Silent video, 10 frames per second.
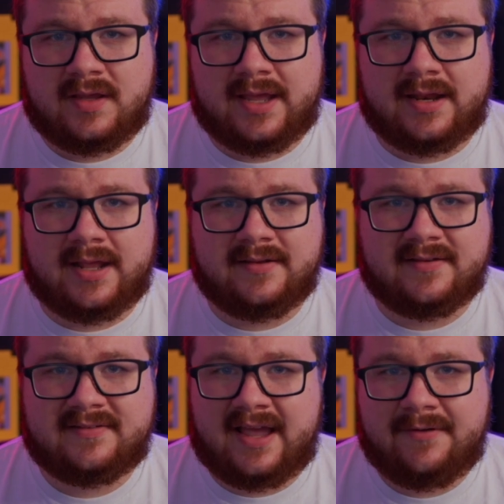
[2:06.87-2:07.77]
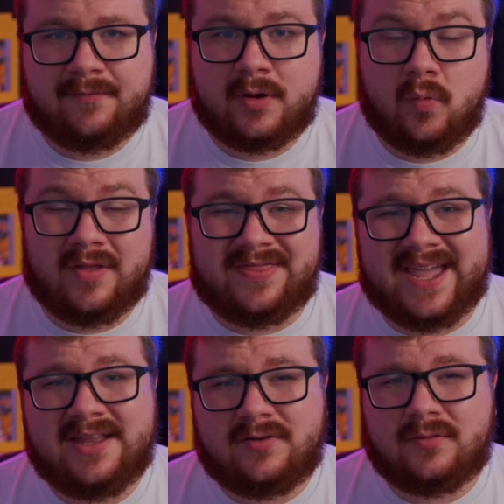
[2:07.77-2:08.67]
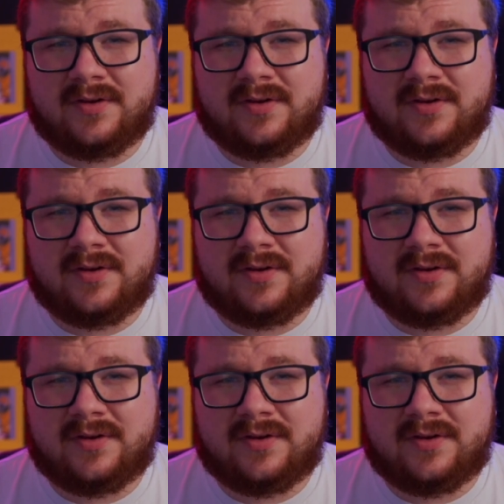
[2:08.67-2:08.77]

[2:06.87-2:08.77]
and deciphering what they do